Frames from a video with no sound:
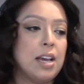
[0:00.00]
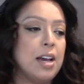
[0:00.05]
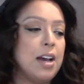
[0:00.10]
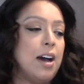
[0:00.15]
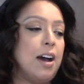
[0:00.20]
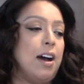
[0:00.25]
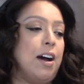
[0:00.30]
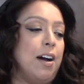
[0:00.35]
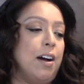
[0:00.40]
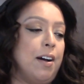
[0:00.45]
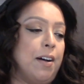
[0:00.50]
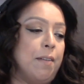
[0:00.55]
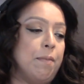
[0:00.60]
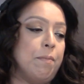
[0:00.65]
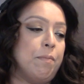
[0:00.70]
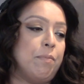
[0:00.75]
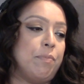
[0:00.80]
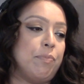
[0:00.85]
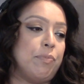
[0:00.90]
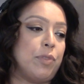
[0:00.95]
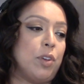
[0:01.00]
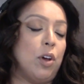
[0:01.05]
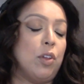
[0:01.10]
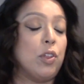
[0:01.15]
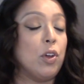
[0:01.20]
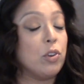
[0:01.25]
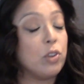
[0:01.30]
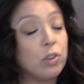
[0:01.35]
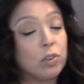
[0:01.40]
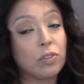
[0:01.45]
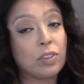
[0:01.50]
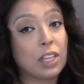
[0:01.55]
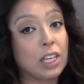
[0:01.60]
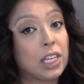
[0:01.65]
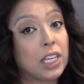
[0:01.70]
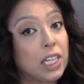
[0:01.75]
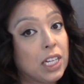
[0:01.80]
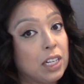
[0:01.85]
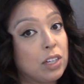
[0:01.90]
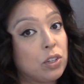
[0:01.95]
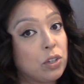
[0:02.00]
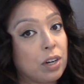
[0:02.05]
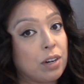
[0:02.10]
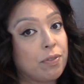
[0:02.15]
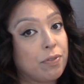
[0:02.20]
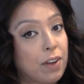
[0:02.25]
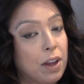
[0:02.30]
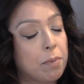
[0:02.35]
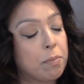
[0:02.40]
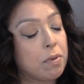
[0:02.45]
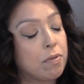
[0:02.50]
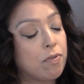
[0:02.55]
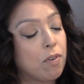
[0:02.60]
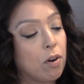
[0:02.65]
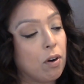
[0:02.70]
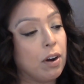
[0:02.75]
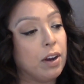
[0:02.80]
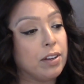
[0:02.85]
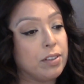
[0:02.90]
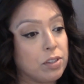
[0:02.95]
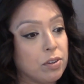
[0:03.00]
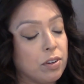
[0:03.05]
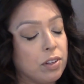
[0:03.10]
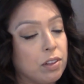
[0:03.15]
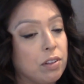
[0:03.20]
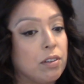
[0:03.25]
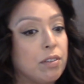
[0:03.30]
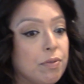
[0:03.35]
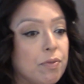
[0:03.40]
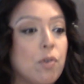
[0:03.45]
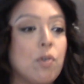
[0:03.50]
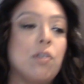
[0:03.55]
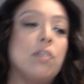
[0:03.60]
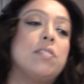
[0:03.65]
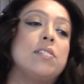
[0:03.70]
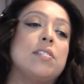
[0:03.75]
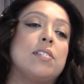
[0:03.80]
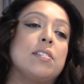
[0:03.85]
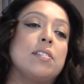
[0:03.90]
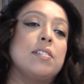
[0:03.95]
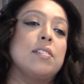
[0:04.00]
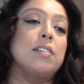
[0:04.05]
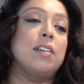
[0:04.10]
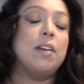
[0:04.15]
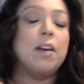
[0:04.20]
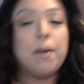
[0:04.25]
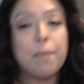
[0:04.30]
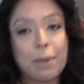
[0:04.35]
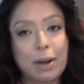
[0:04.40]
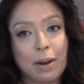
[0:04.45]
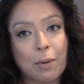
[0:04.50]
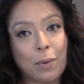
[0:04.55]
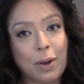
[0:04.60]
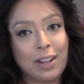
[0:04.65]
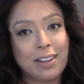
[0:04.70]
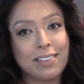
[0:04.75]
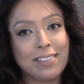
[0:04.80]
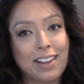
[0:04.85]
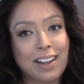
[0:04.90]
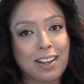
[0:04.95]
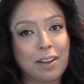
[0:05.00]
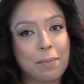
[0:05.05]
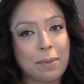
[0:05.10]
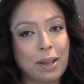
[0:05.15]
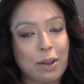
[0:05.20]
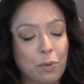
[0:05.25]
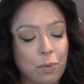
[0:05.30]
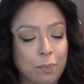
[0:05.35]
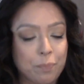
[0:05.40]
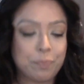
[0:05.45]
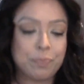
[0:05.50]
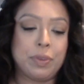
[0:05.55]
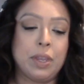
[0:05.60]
Although don't think he didn't try to fight me for it during the divorce. But I won. I got my home.